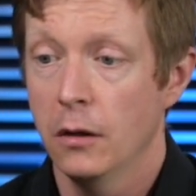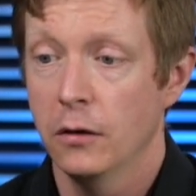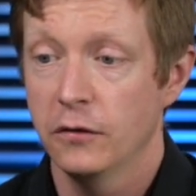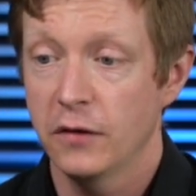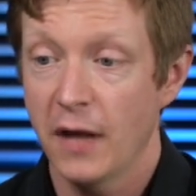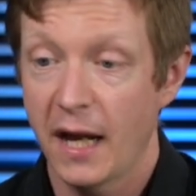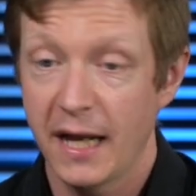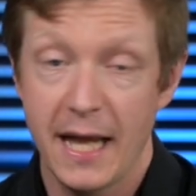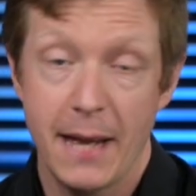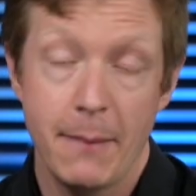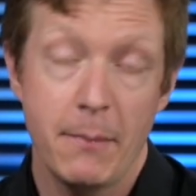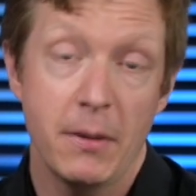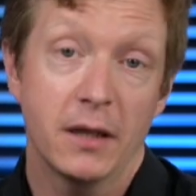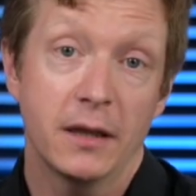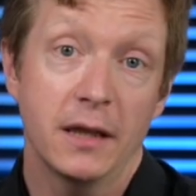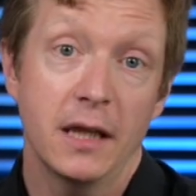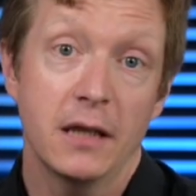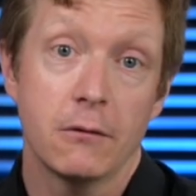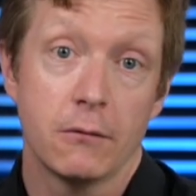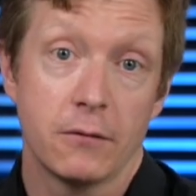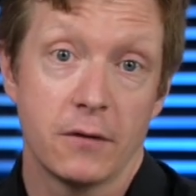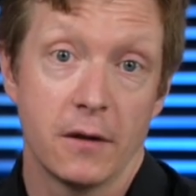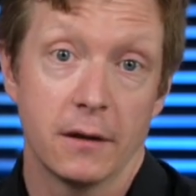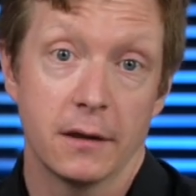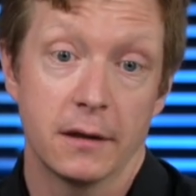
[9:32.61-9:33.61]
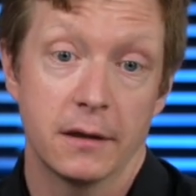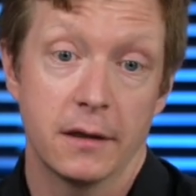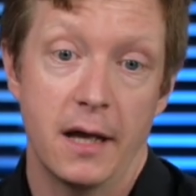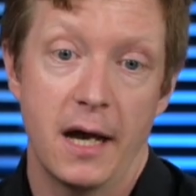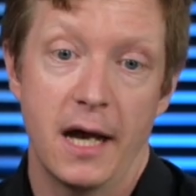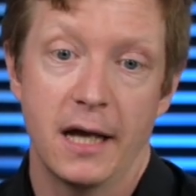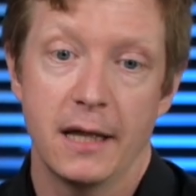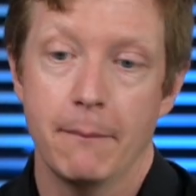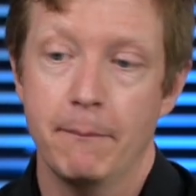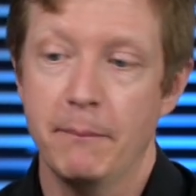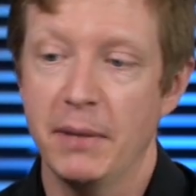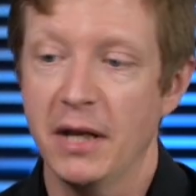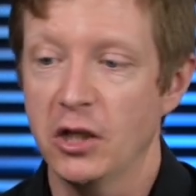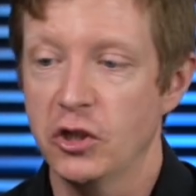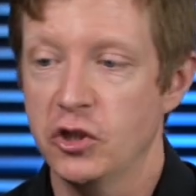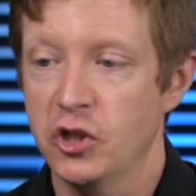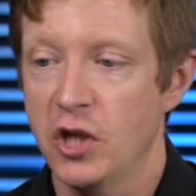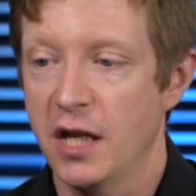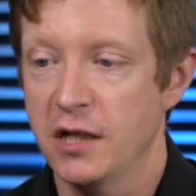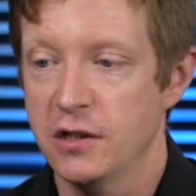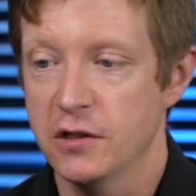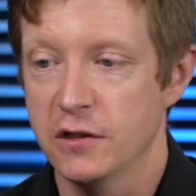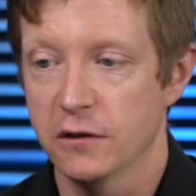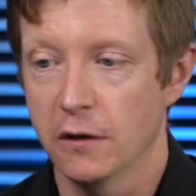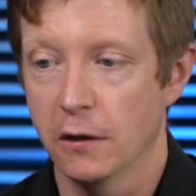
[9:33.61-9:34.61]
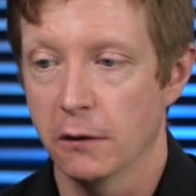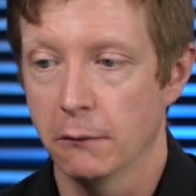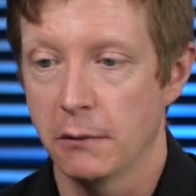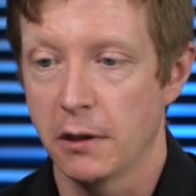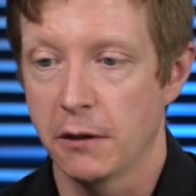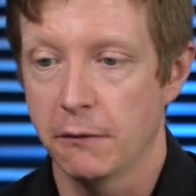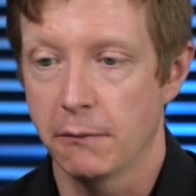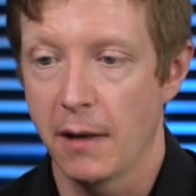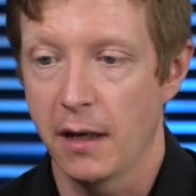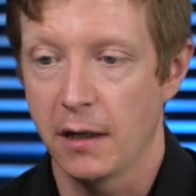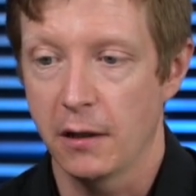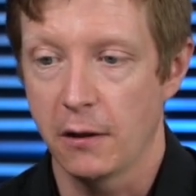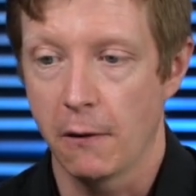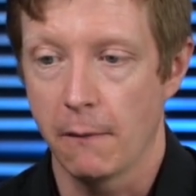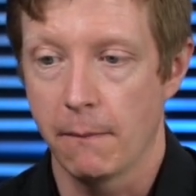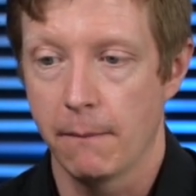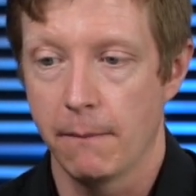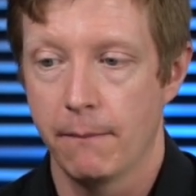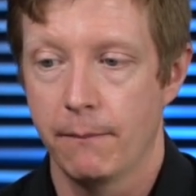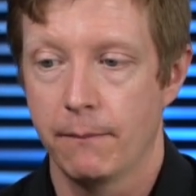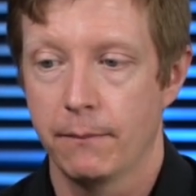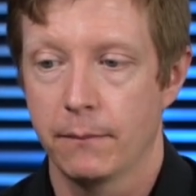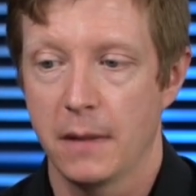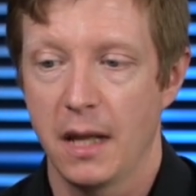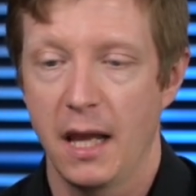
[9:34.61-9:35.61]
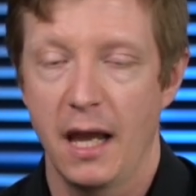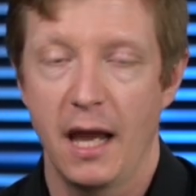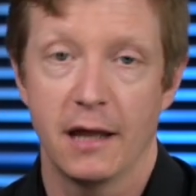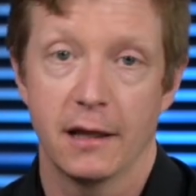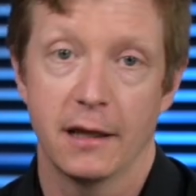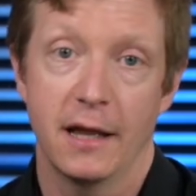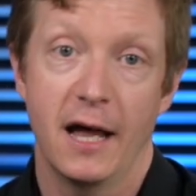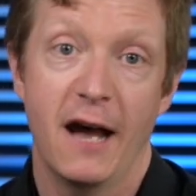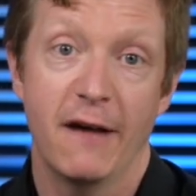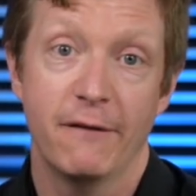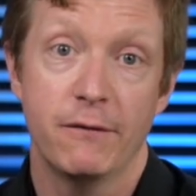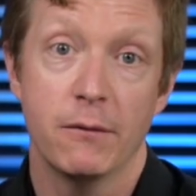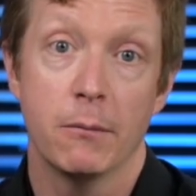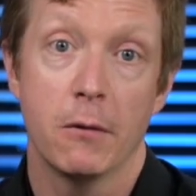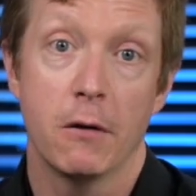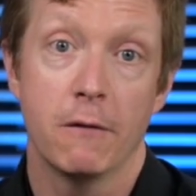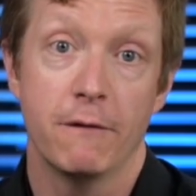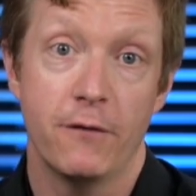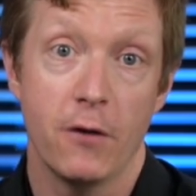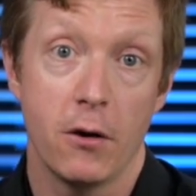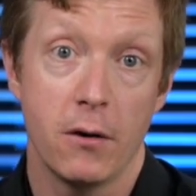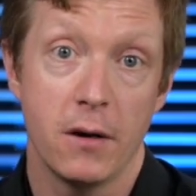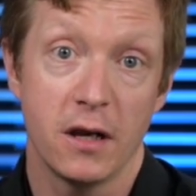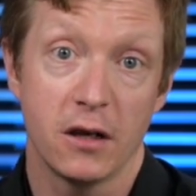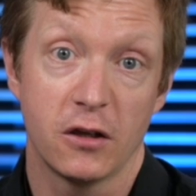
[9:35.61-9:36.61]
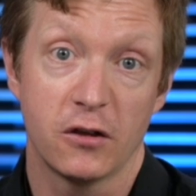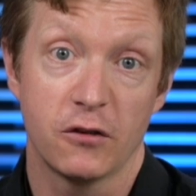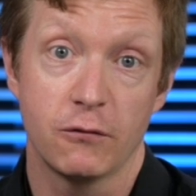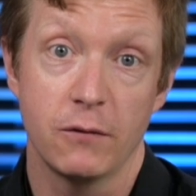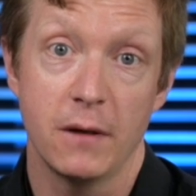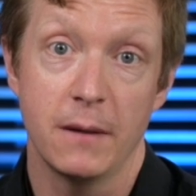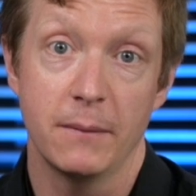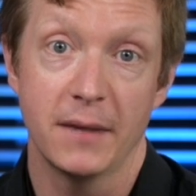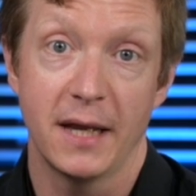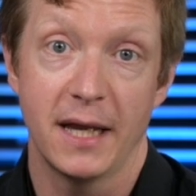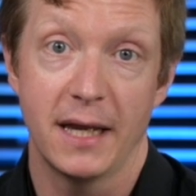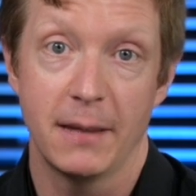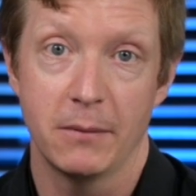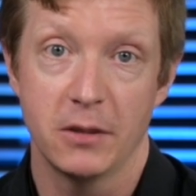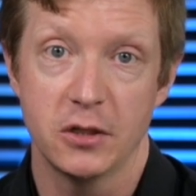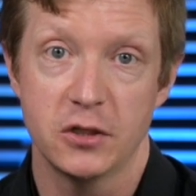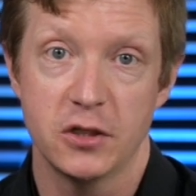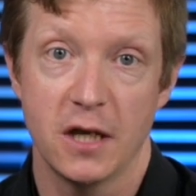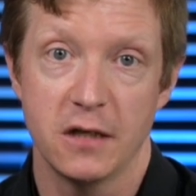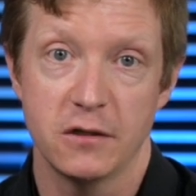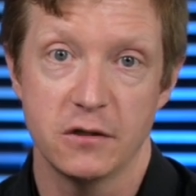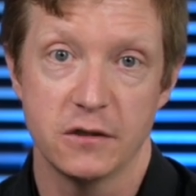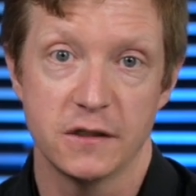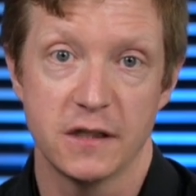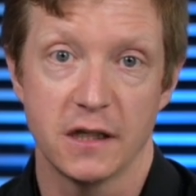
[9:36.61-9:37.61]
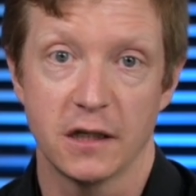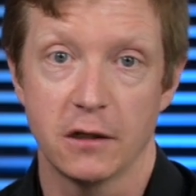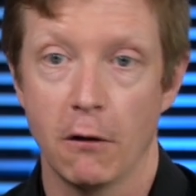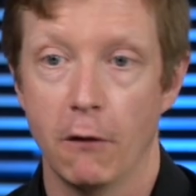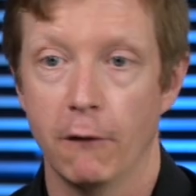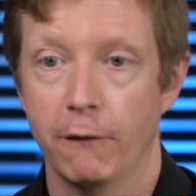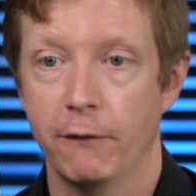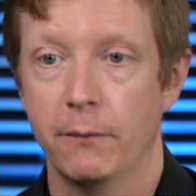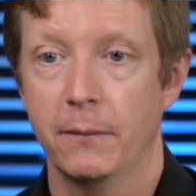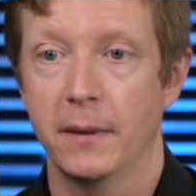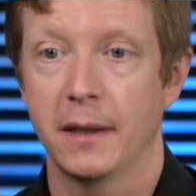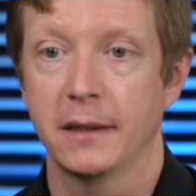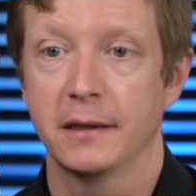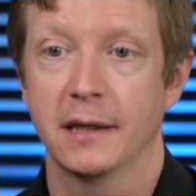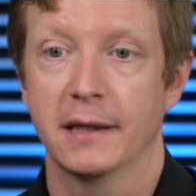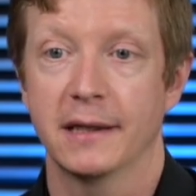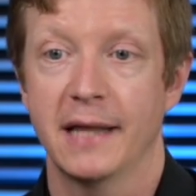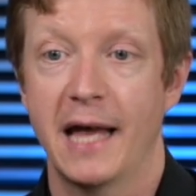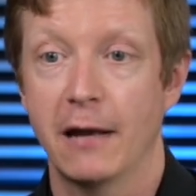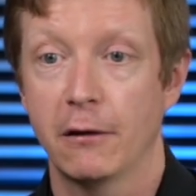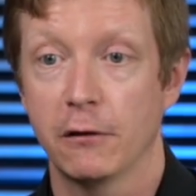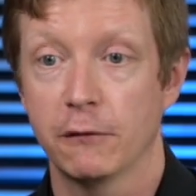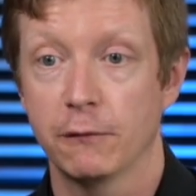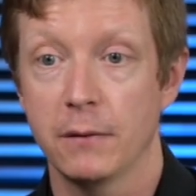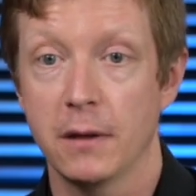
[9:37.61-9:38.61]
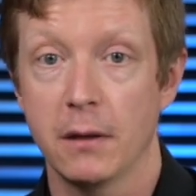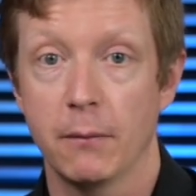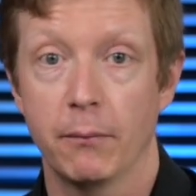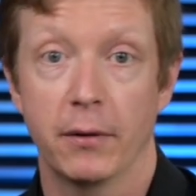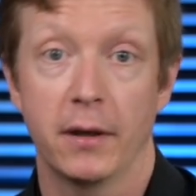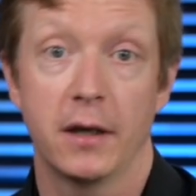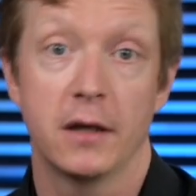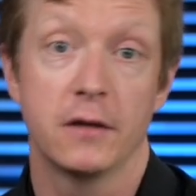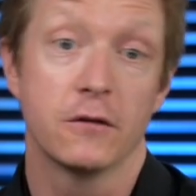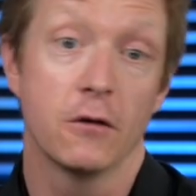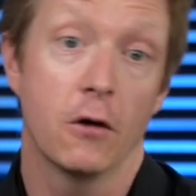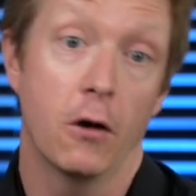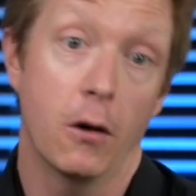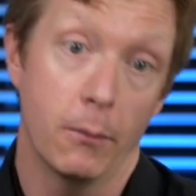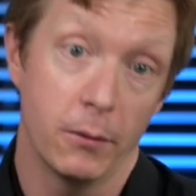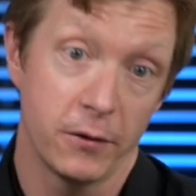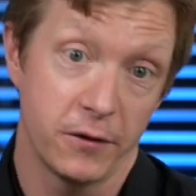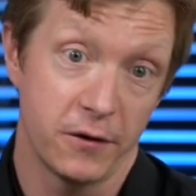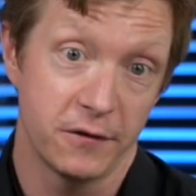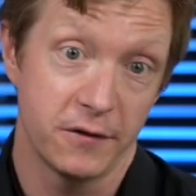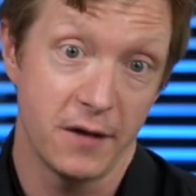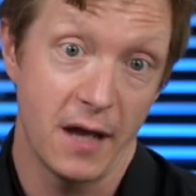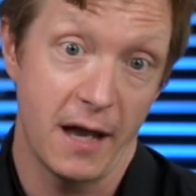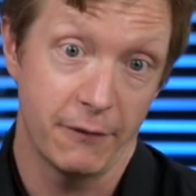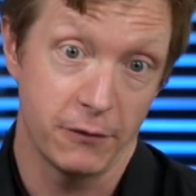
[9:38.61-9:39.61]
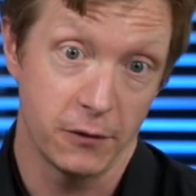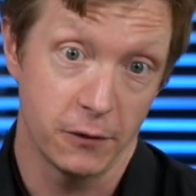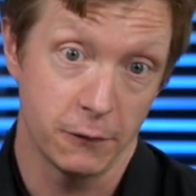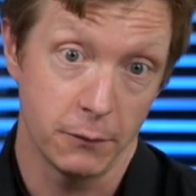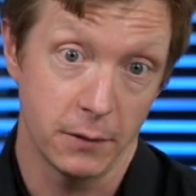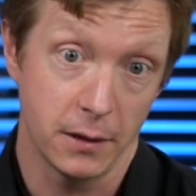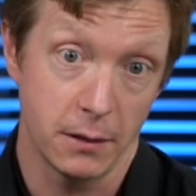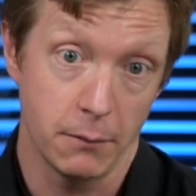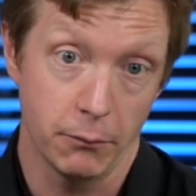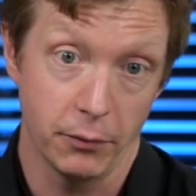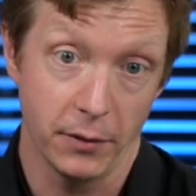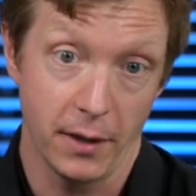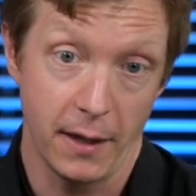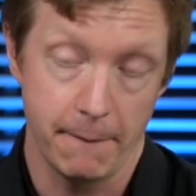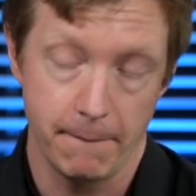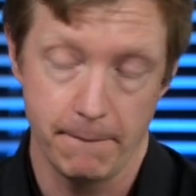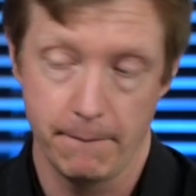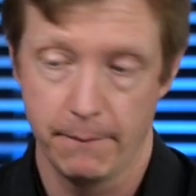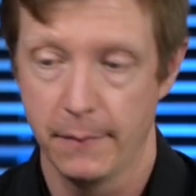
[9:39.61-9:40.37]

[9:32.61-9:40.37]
Dynamically, there's a lot of big changes all the way throughout here. And a lot of them are very extreme dynamic changes that go from like the loudest we can play to almost the softest we can play.